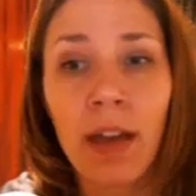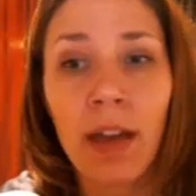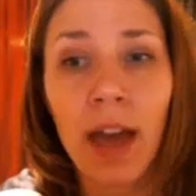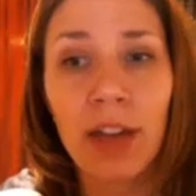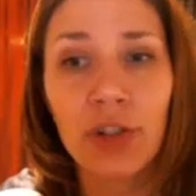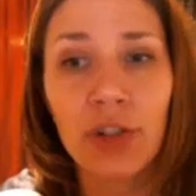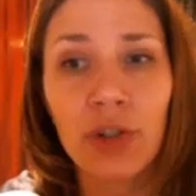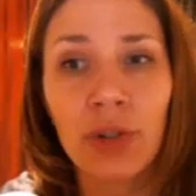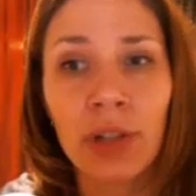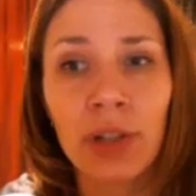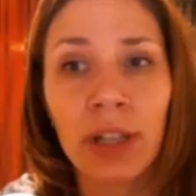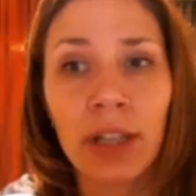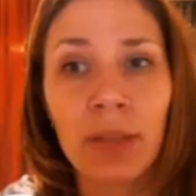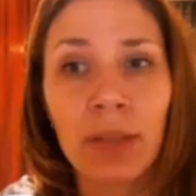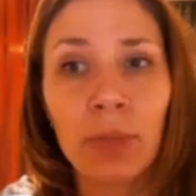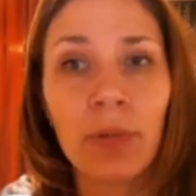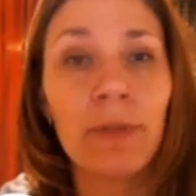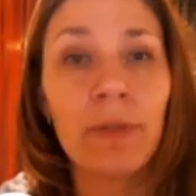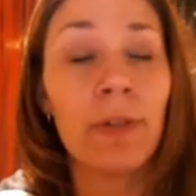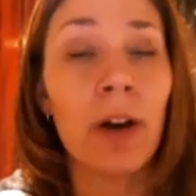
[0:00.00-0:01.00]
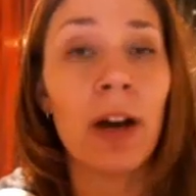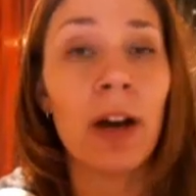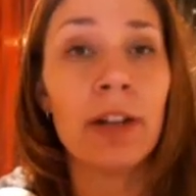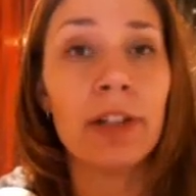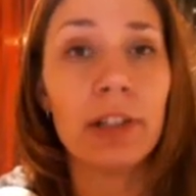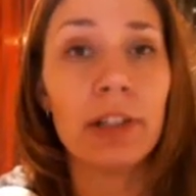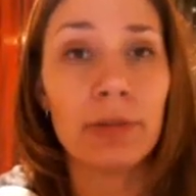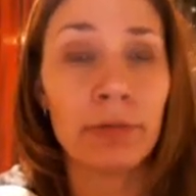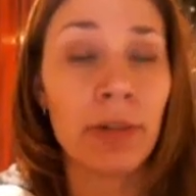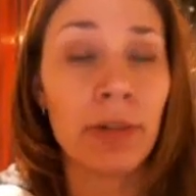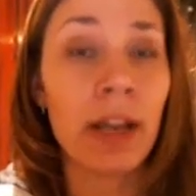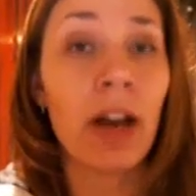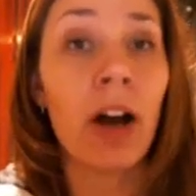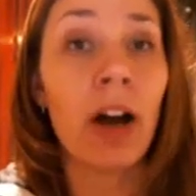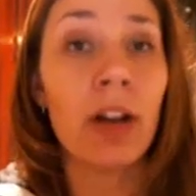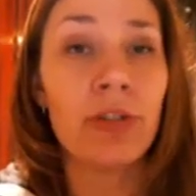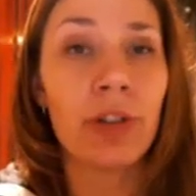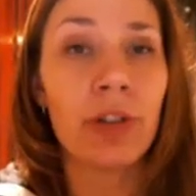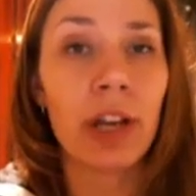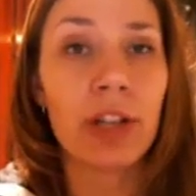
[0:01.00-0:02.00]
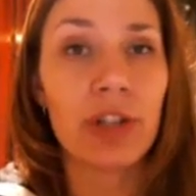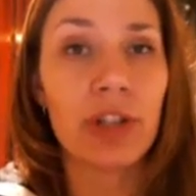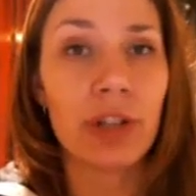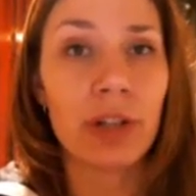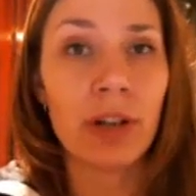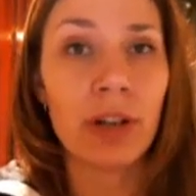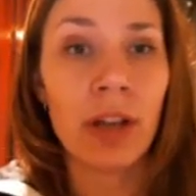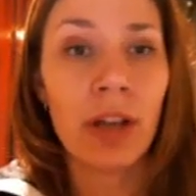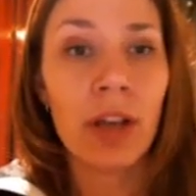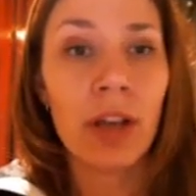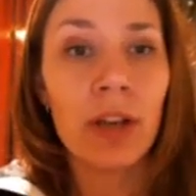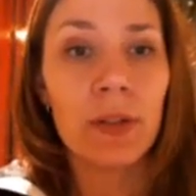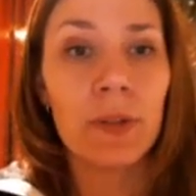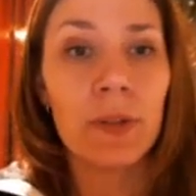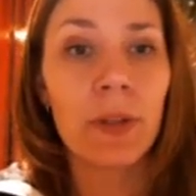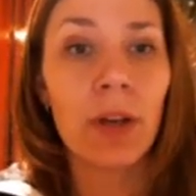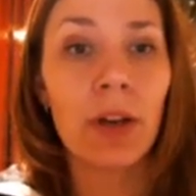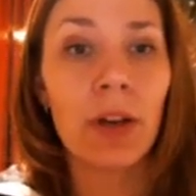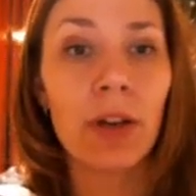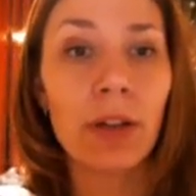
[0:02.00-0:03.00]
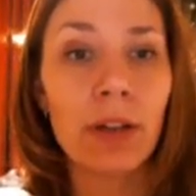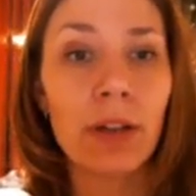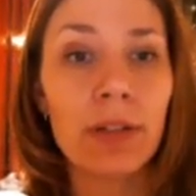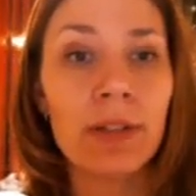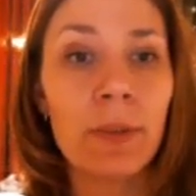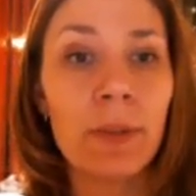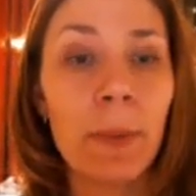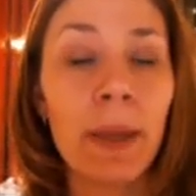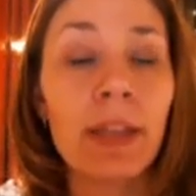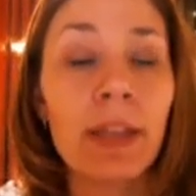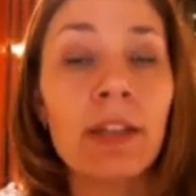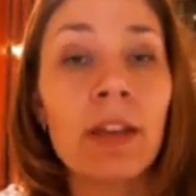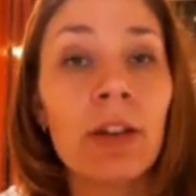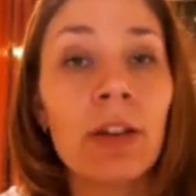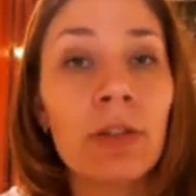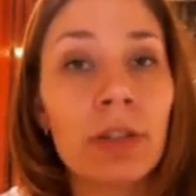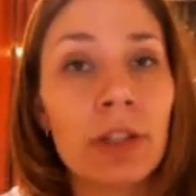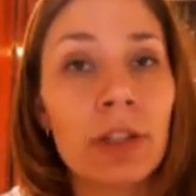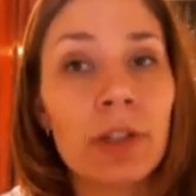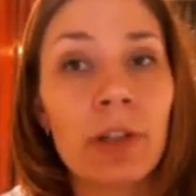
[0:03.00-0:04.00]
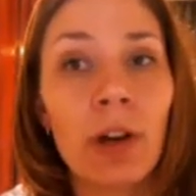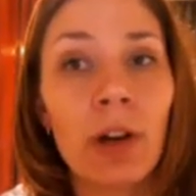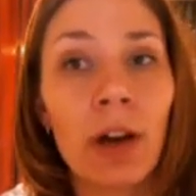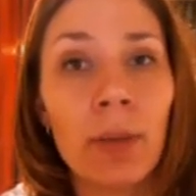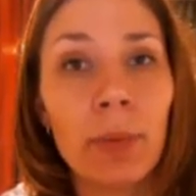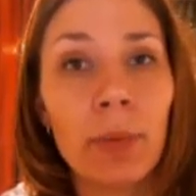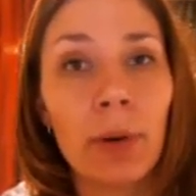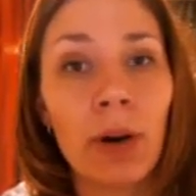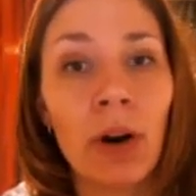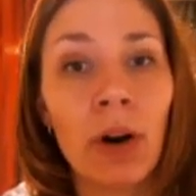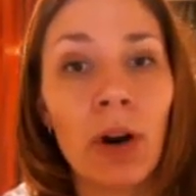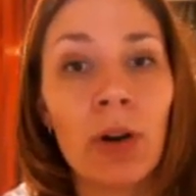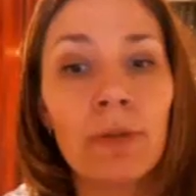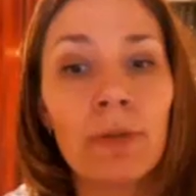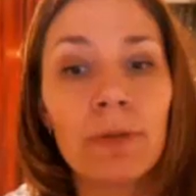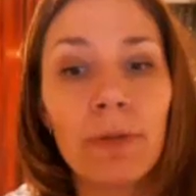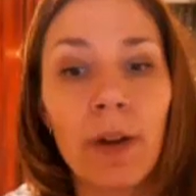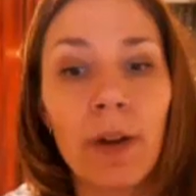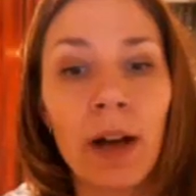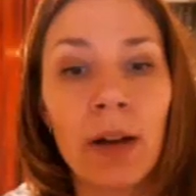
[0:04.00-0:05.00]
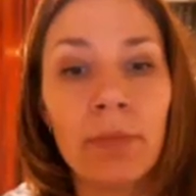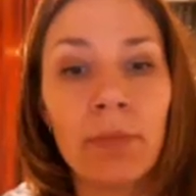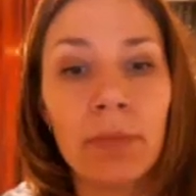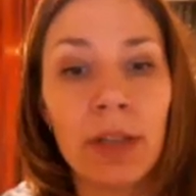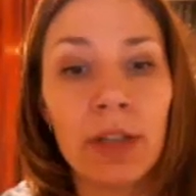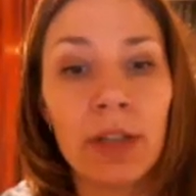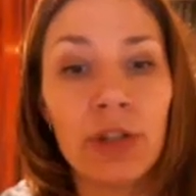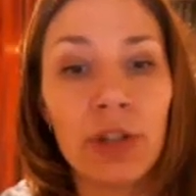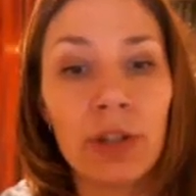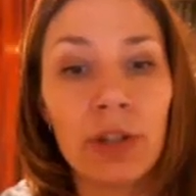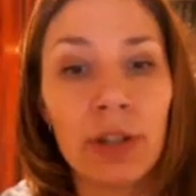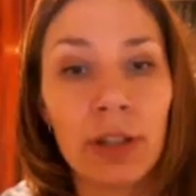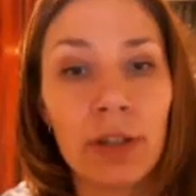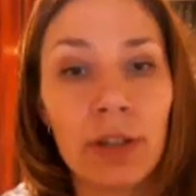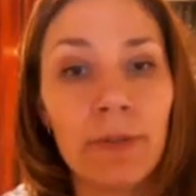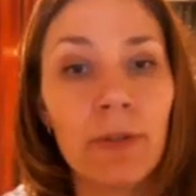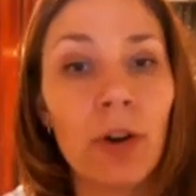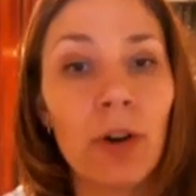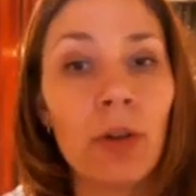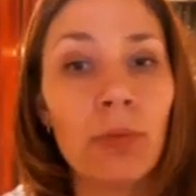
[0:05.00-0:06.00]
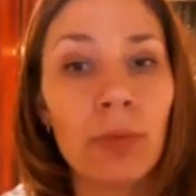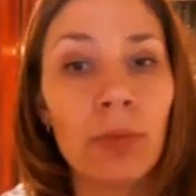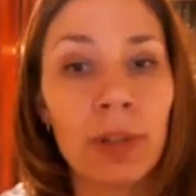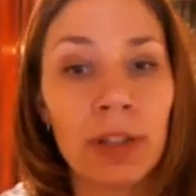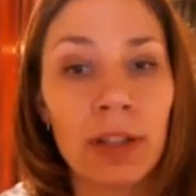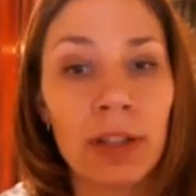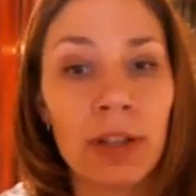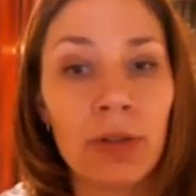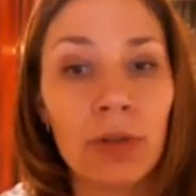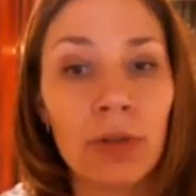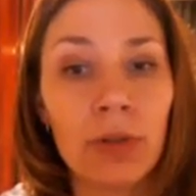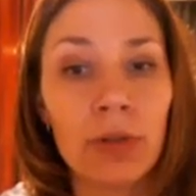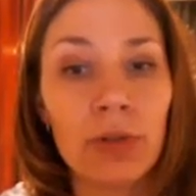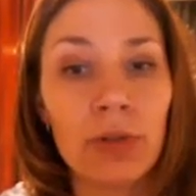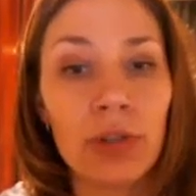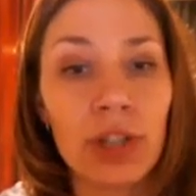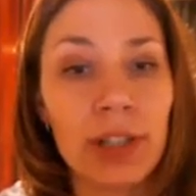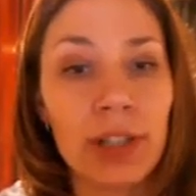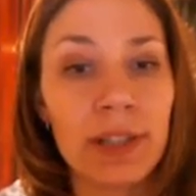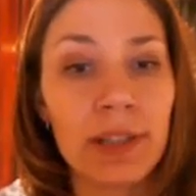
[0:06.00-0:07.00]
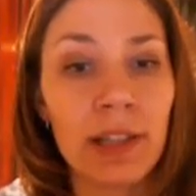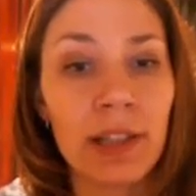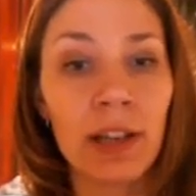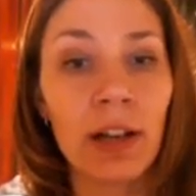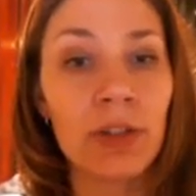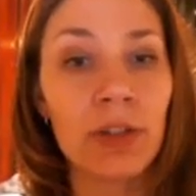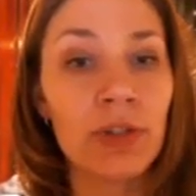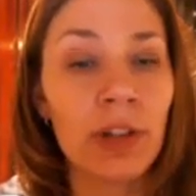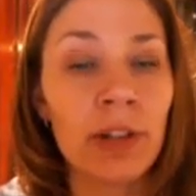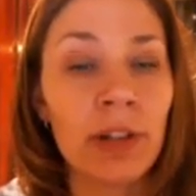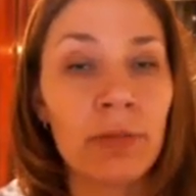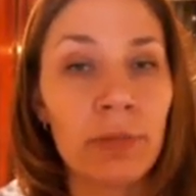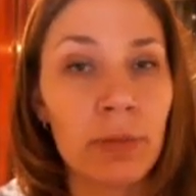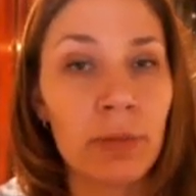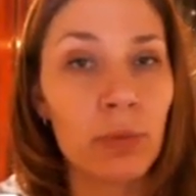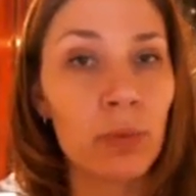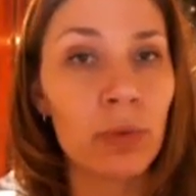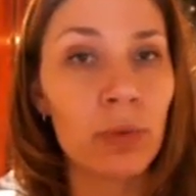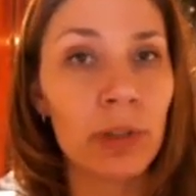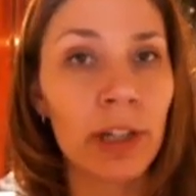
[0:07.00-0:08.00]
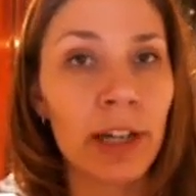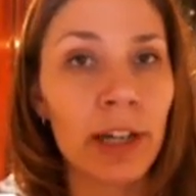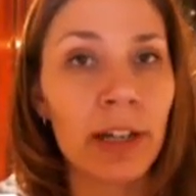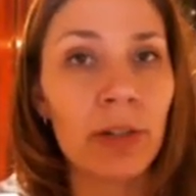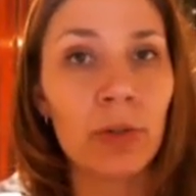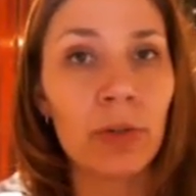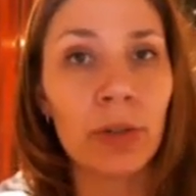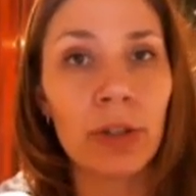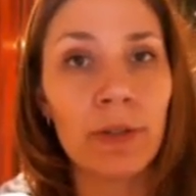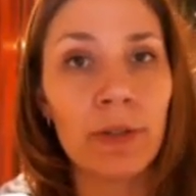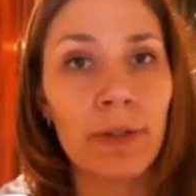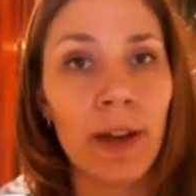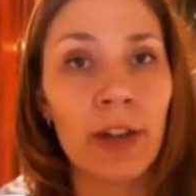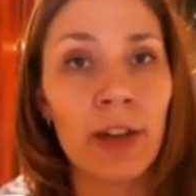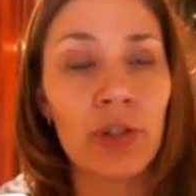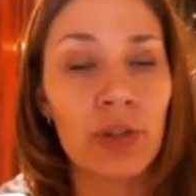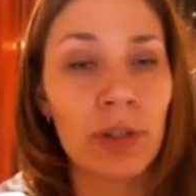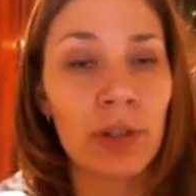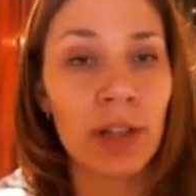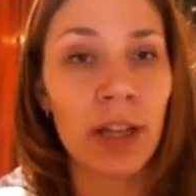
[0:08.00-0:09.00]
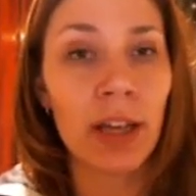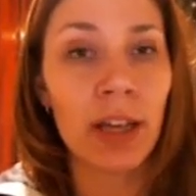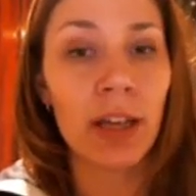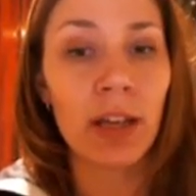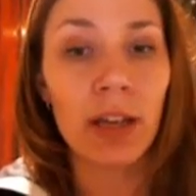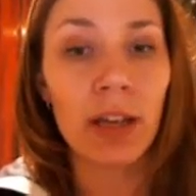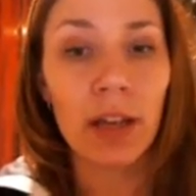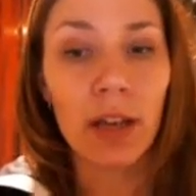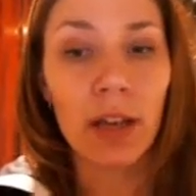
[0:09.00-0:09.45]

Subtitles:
actually provide rehydration. So depending on the type of issue that you've got, whether you're just dehydrated with water or you've actually